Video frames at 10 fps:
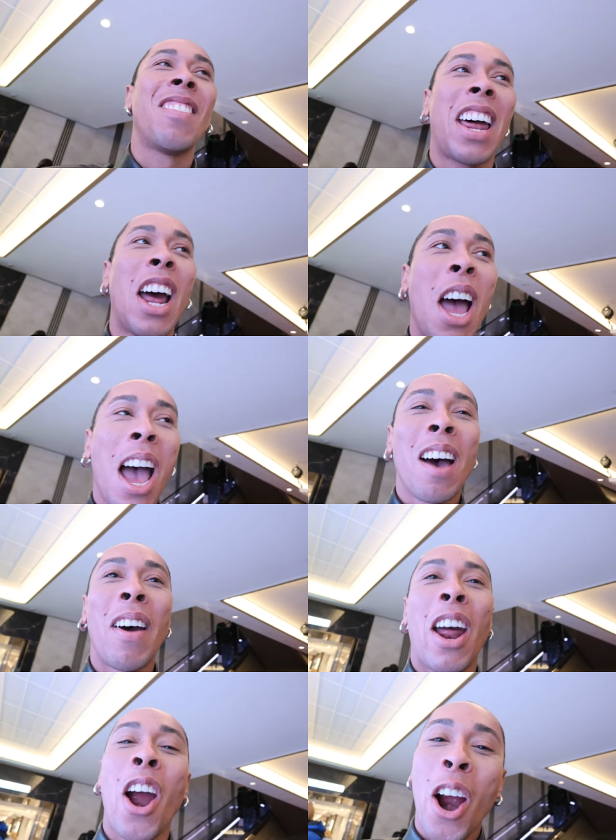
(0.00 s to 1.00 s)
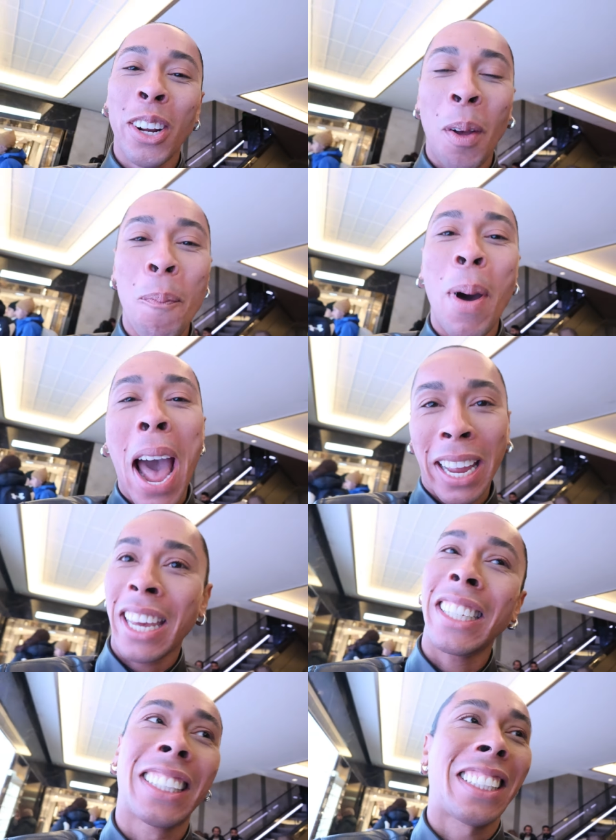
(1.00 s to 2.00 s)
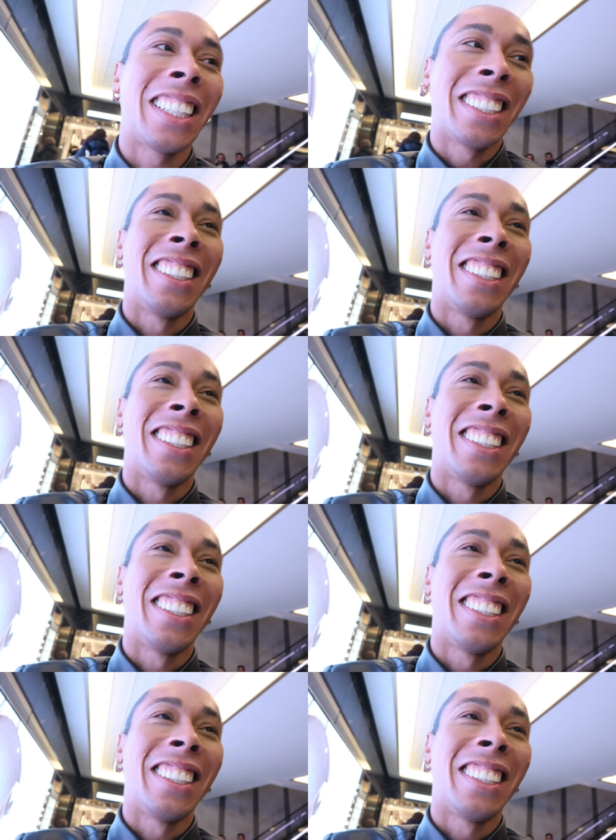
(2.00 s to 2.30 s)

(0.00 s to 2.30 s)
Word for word: about, about to hurt the pockets.